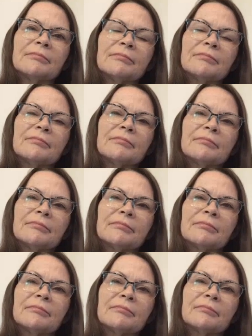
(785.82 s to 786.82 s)

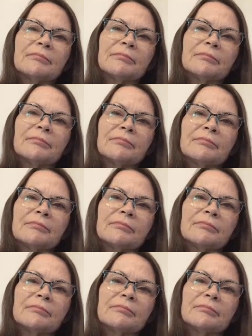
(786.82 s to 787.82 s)

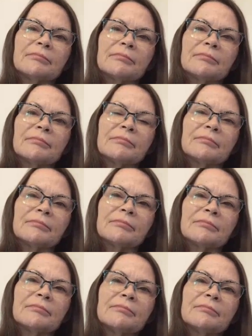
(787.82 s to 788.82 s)

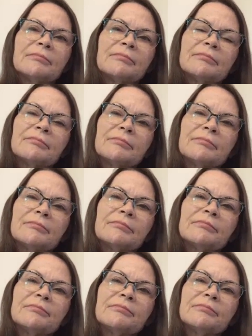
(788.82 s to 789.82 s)

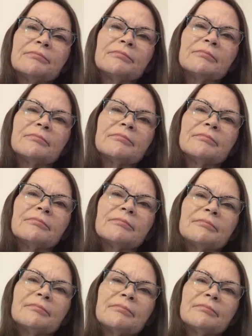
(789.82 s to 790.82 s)

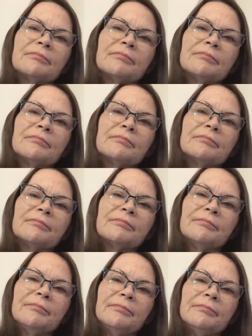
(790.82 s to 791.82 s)

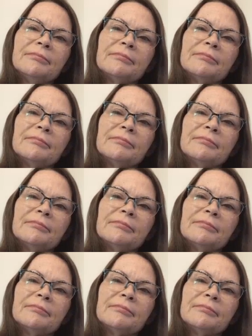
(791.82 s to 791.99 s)
This person isn't speaking.